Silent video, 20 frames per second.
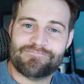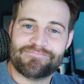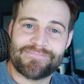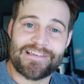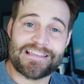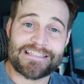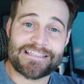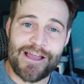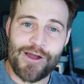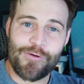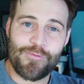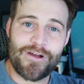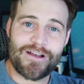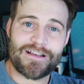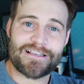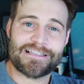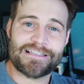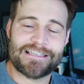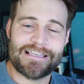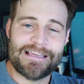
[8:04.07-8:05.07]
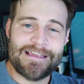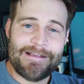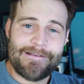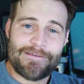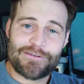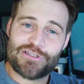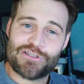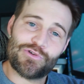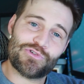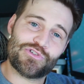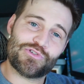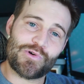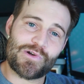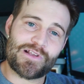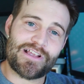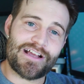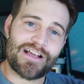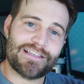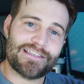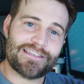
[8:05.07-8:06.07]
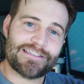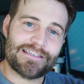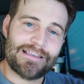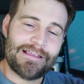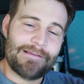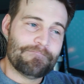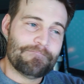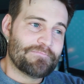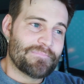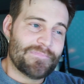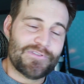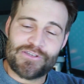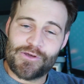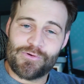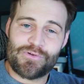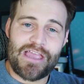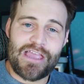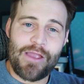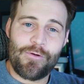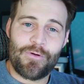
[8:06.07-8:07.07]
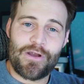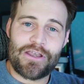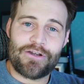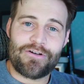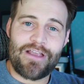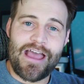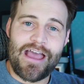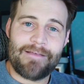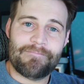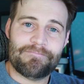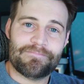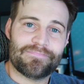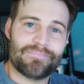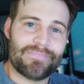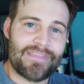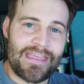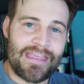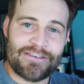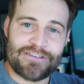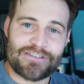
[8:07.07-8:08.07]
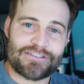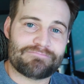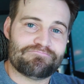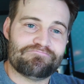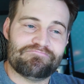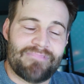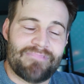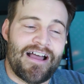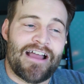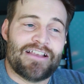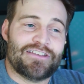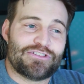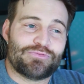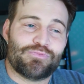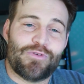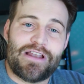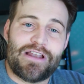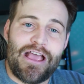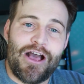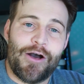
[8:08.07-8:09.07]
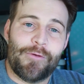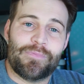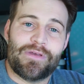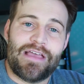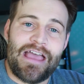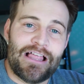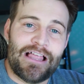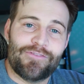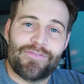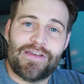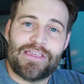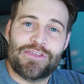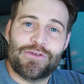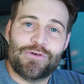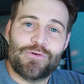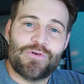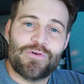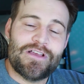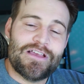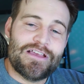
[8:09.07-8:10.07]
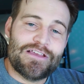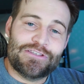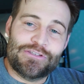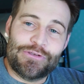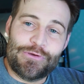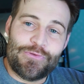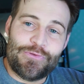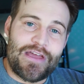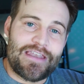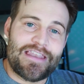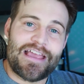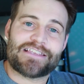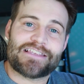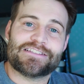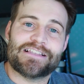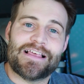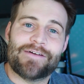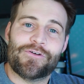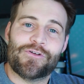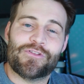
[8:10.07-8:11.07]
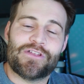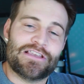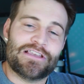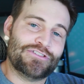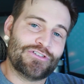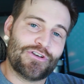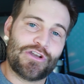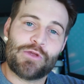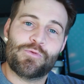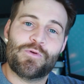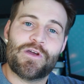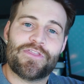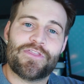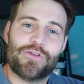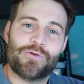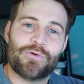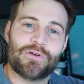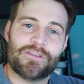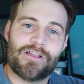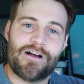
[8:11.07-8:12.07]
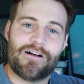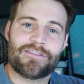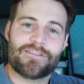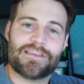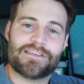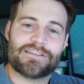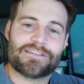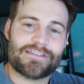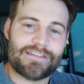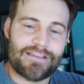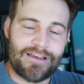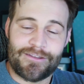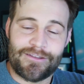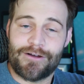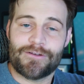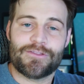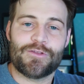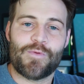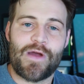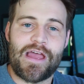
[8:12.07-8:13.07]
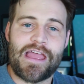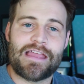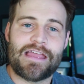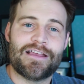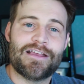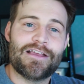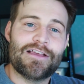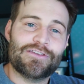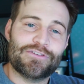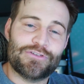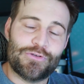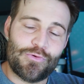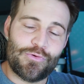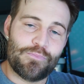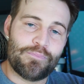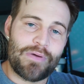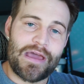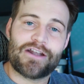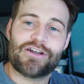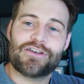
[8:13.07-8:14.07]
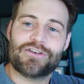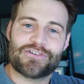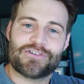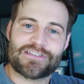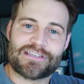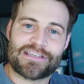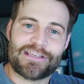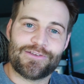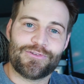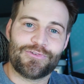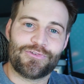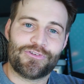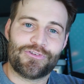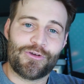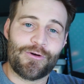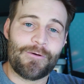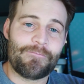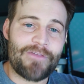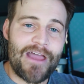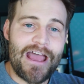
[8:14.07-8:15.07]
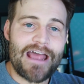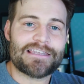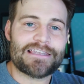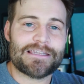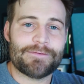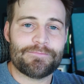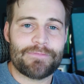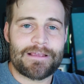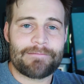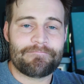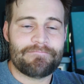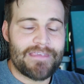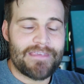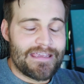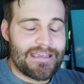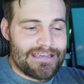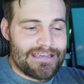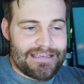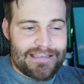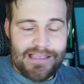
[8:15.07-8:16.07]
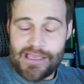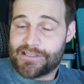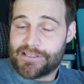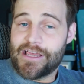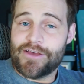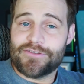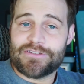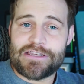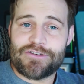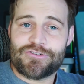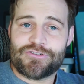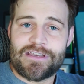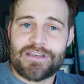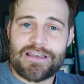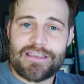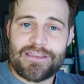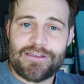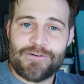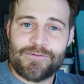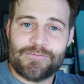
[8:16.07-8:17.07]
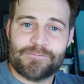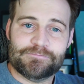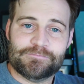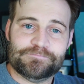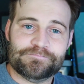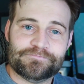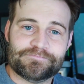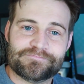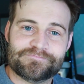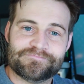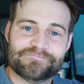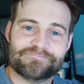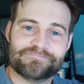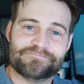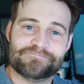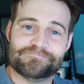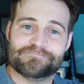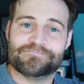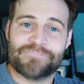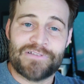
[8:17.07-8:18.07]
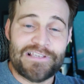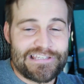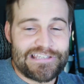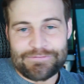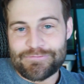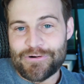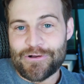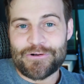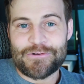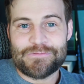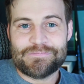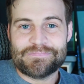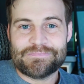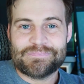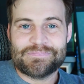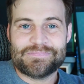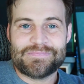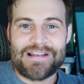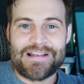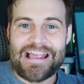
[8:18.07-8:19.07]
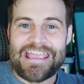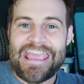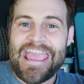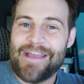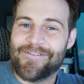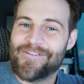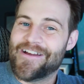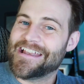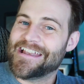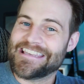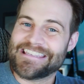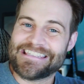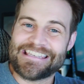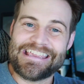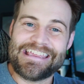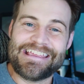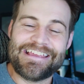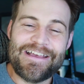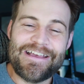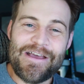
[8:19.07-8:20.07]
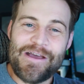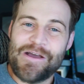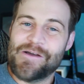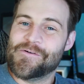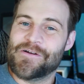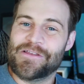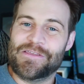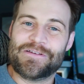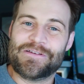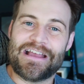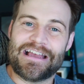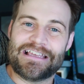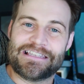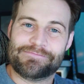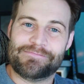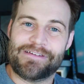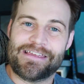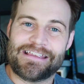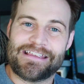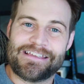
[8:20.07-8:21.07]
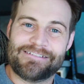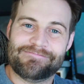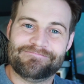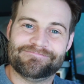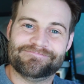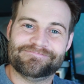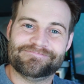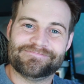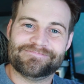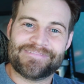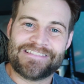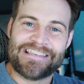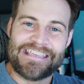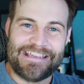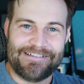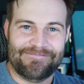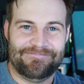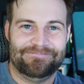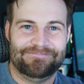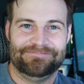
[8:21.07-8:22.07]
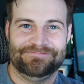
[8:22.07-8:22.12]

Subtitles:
That's how it works. There's no shortcuts. It's okay where you're at. And just, I just want to help elevate you to the next level and journey with you along the way to better your skills. So if that's something that sounds interesting to you, please enroll. And I can't wait to see what you guys make. See ya.